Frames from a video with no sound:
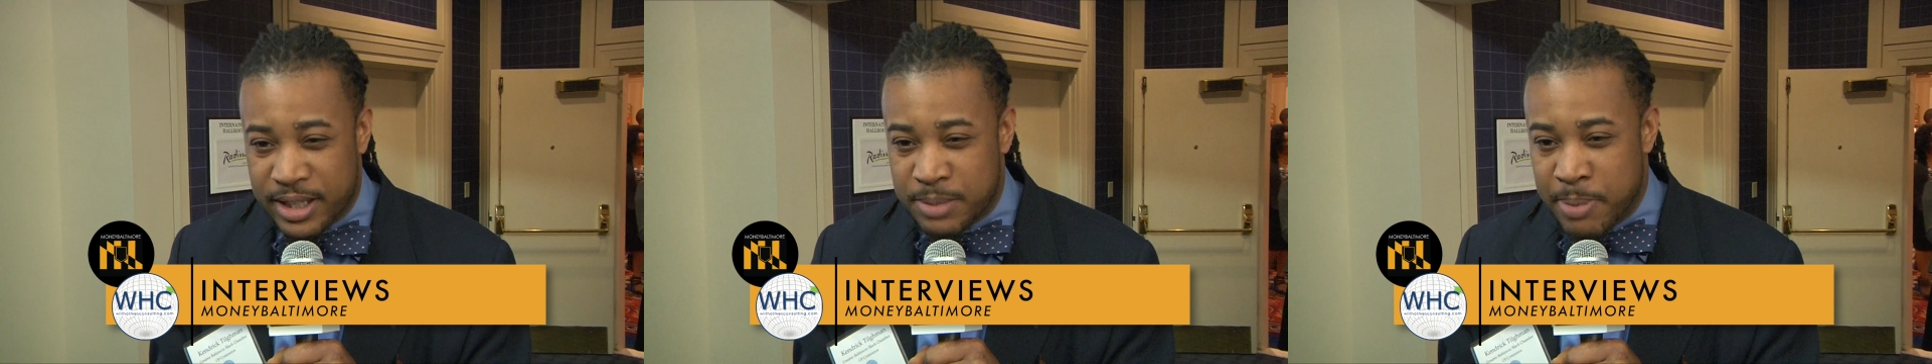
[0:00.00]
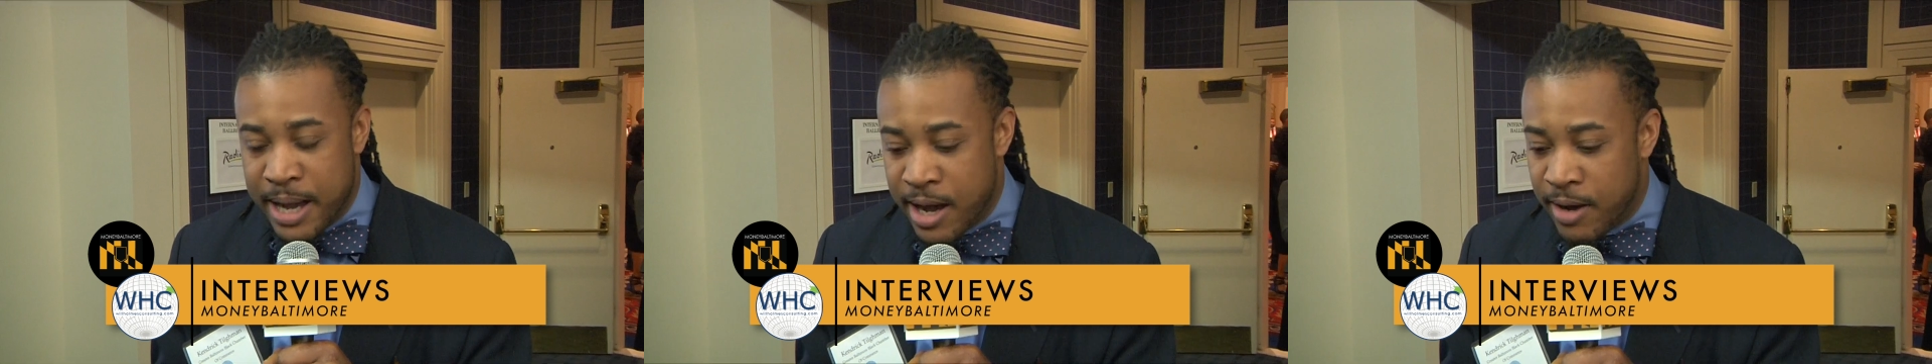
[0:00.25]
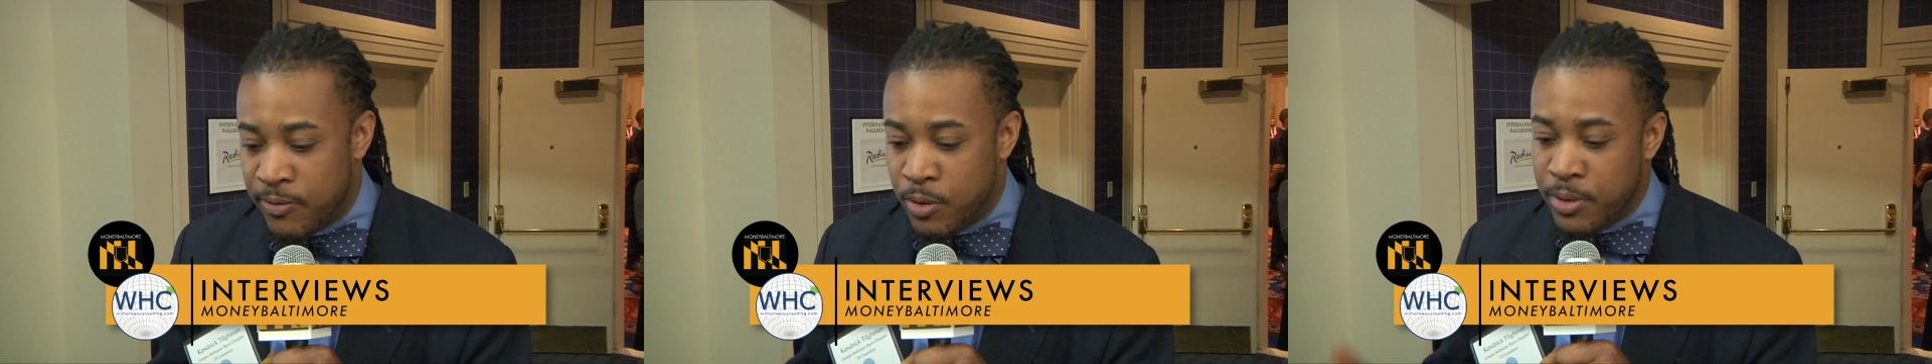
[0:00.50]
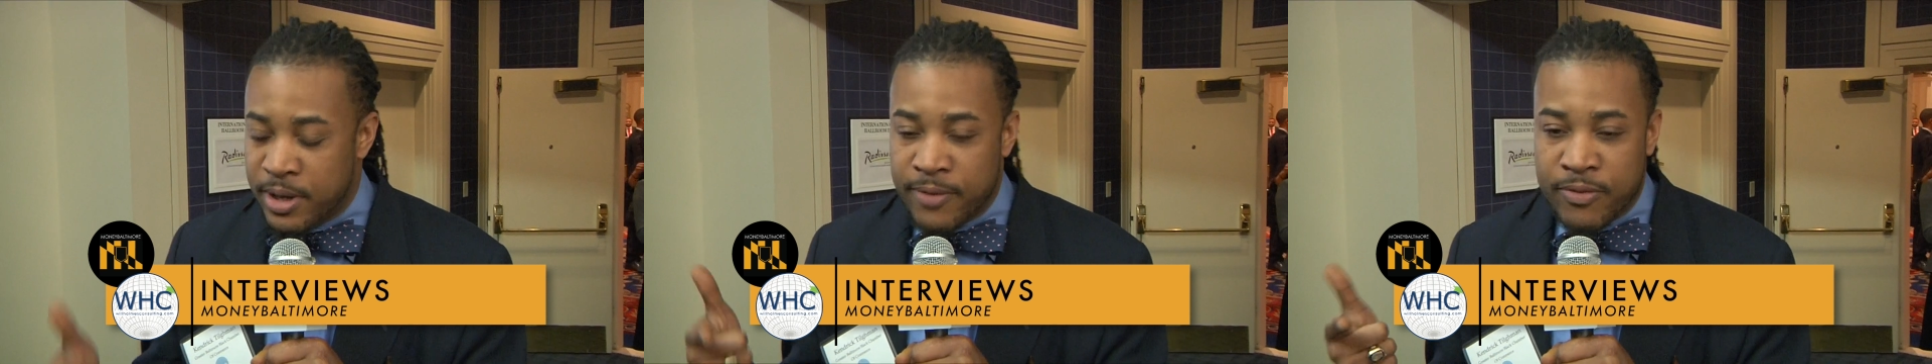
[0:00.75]
is powerful,
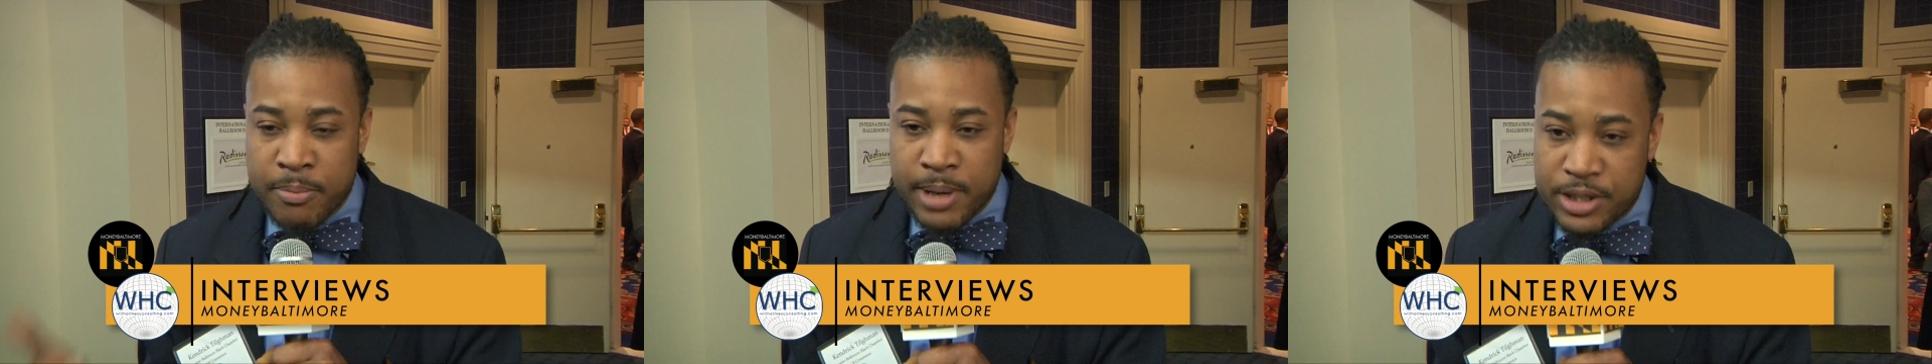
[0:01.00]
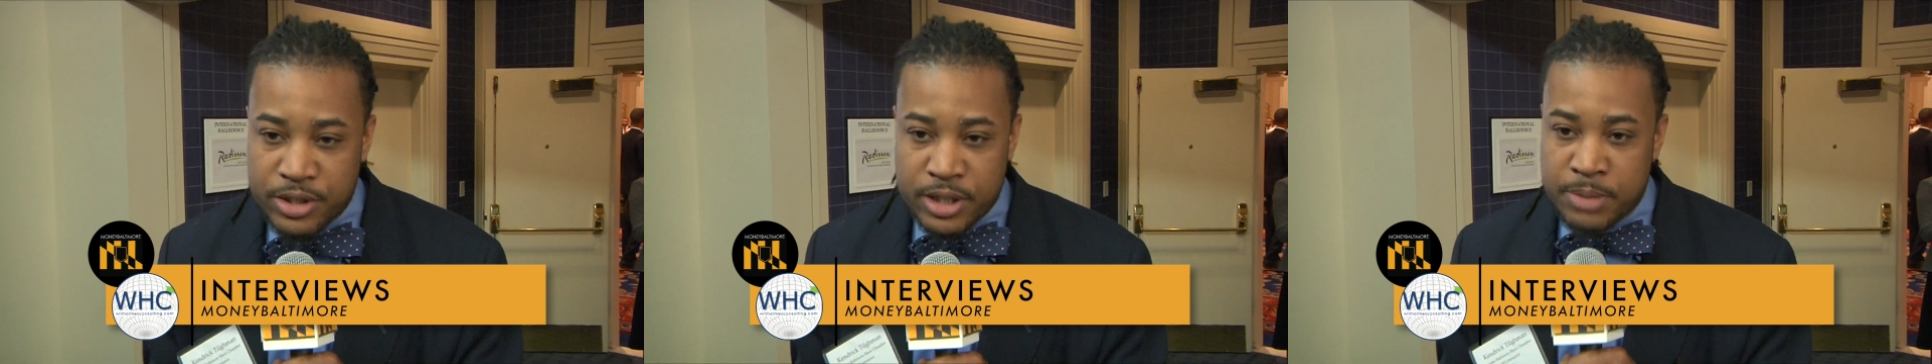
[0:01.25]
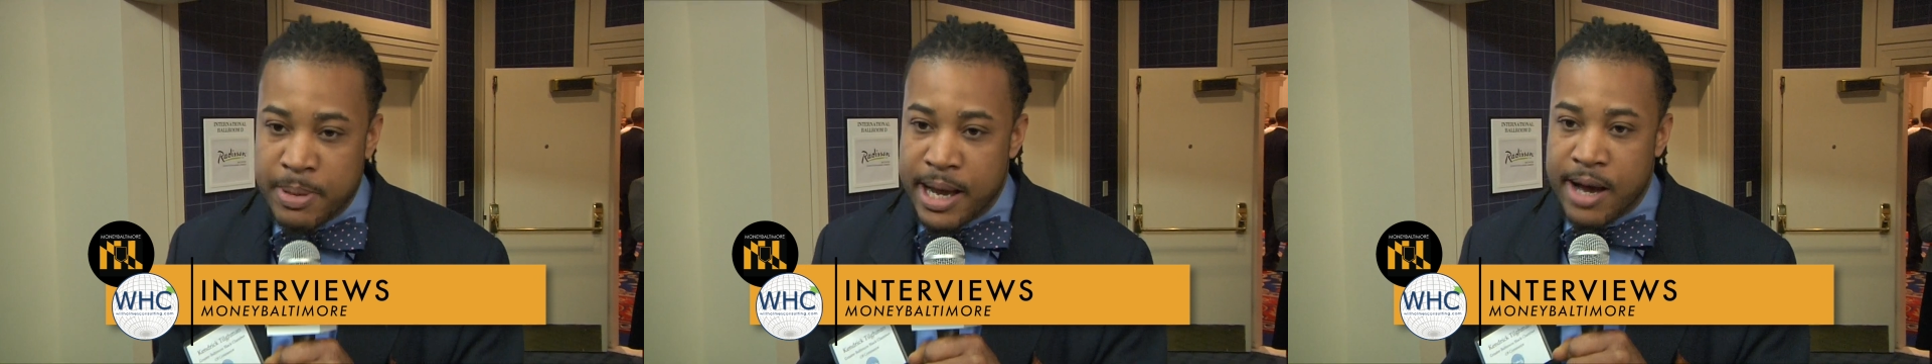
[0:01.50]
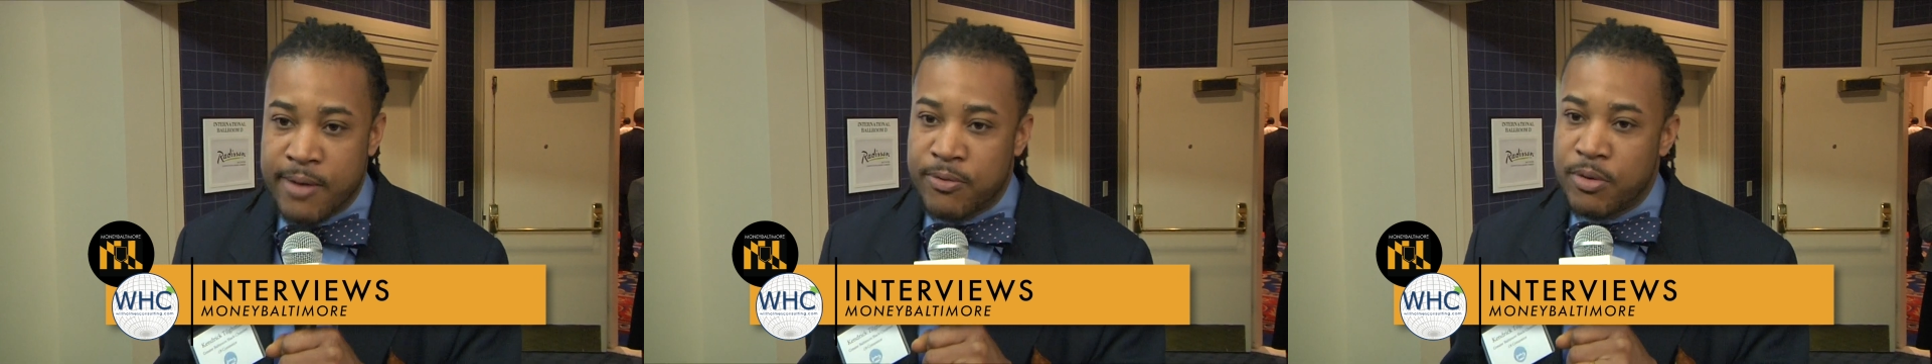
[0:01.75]
the information is
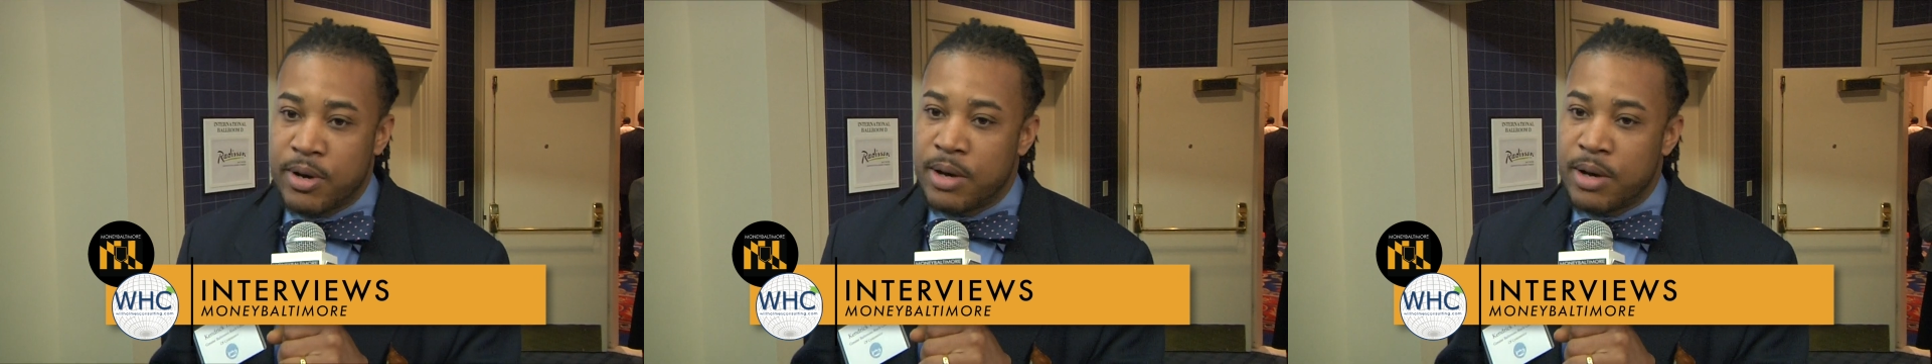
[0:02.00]
powerful,